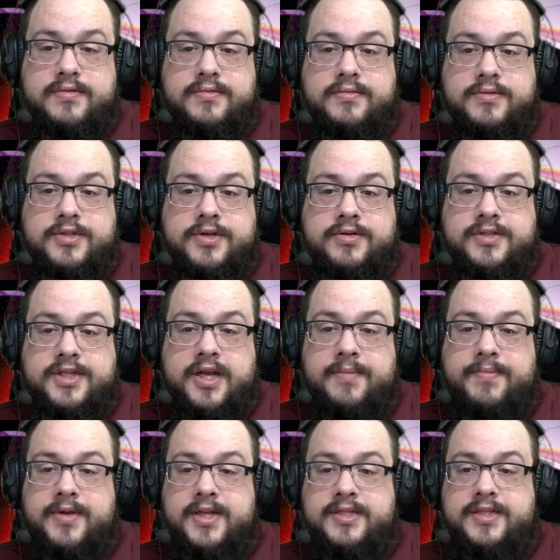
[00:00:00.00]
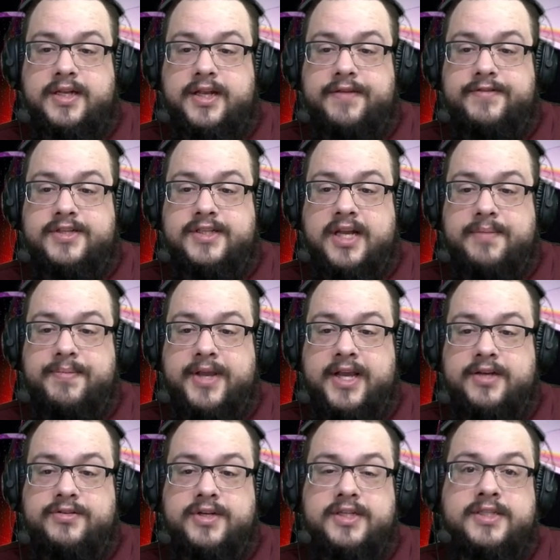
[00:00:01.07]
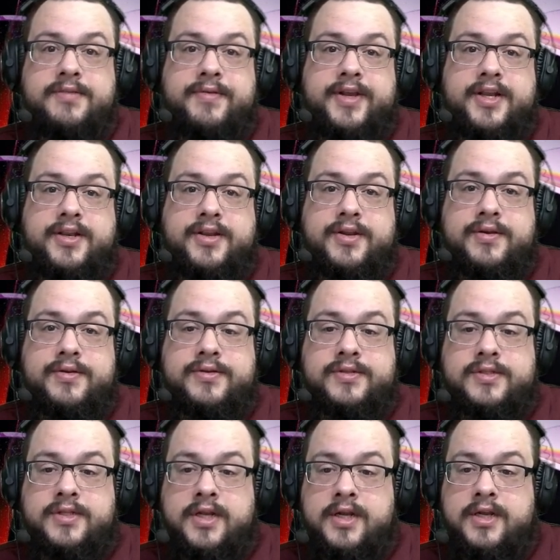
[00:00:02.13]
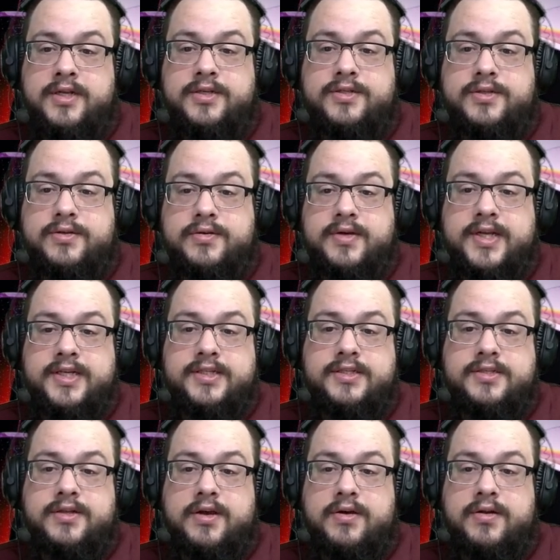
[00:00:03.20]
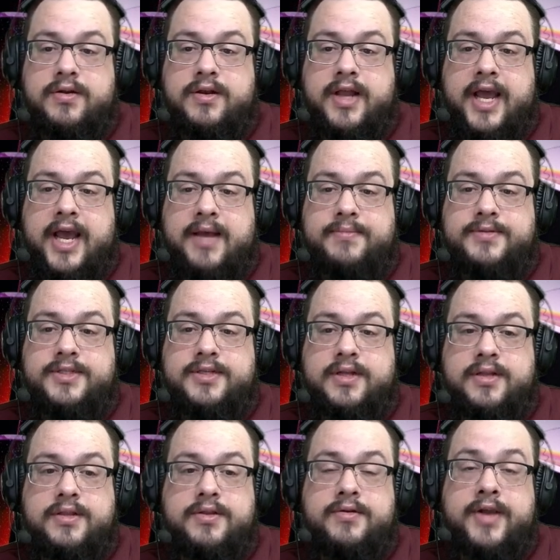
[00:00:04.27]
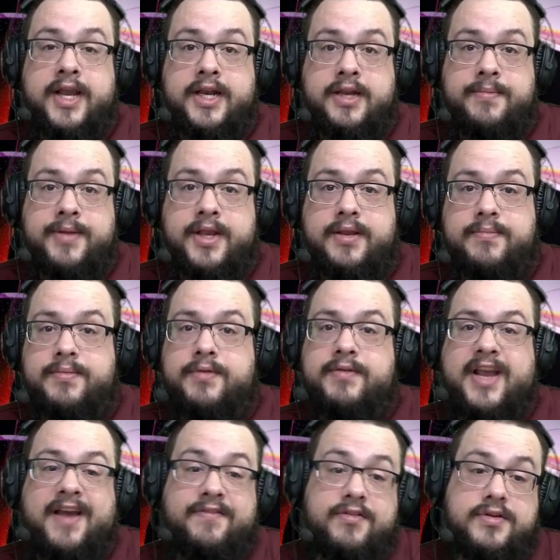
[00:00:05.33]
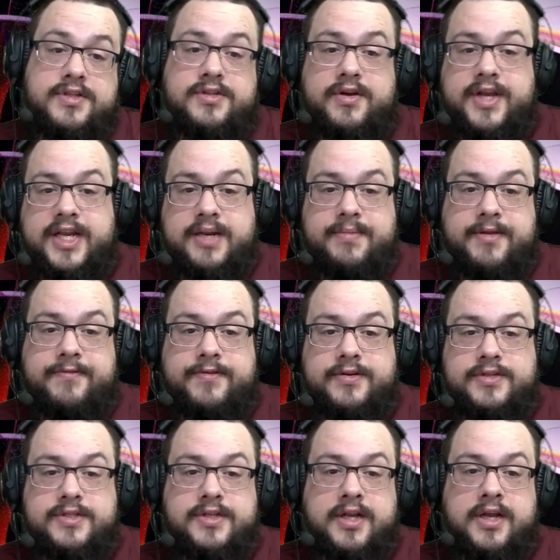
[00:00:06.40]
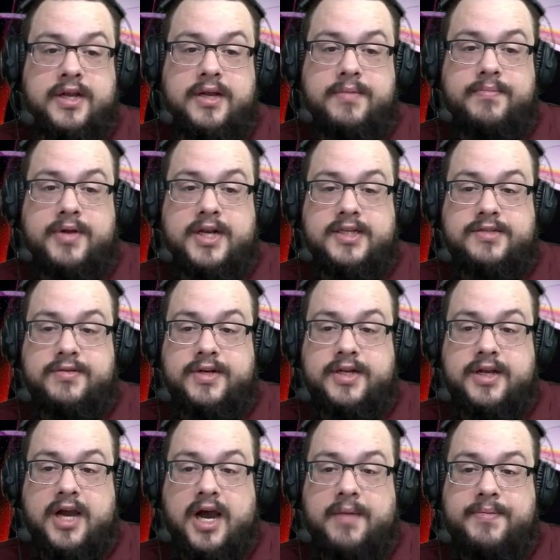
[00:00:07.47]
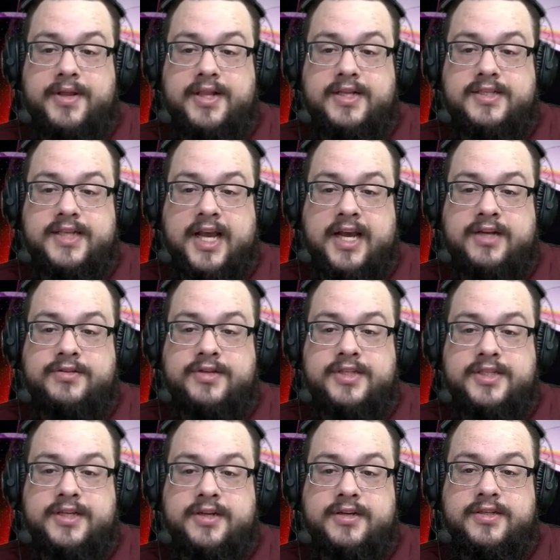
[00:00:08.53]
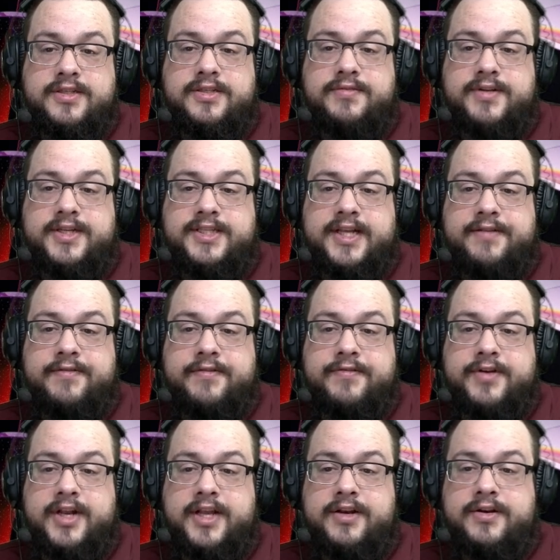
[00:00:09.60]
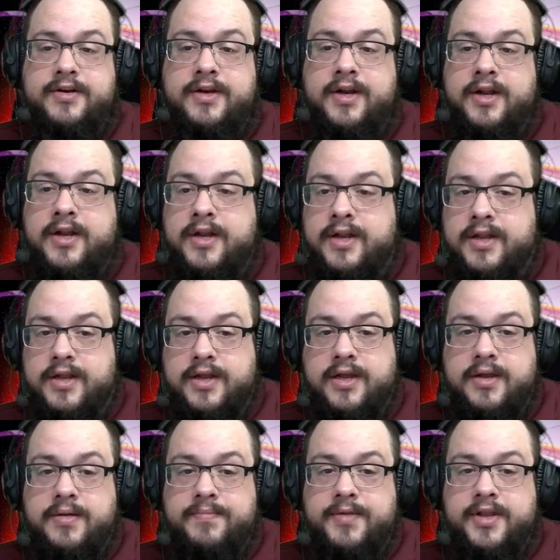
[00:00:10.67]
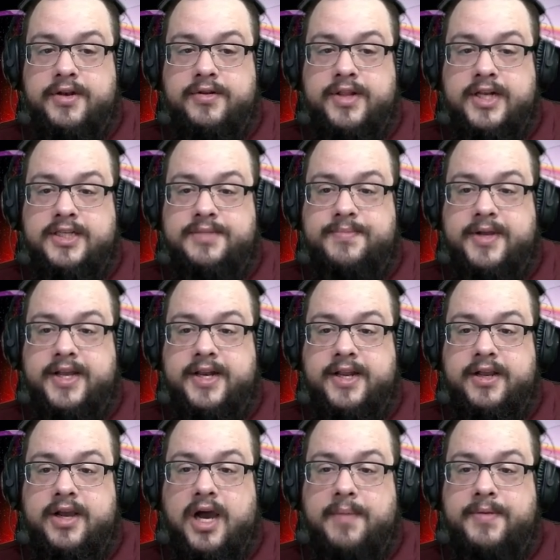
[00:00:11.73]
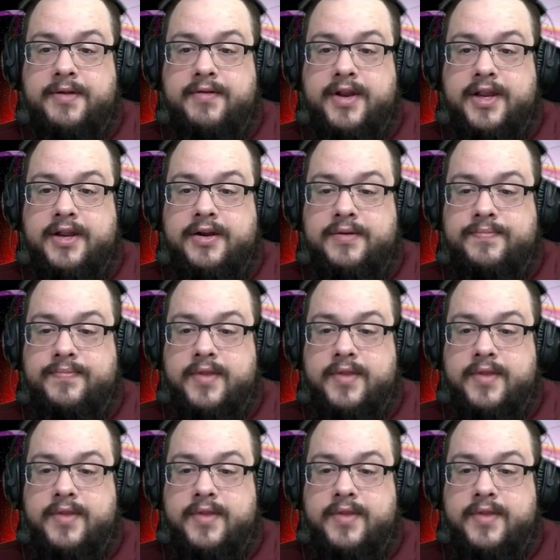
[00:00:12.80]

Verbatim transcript: shows up, is going to give us an I P address that we can use to install apps uh, through A D B, but we have to install A D B first. But let's go ahead and copy this address here just so we save it for later. Um, you can do that just by hitting copy right here.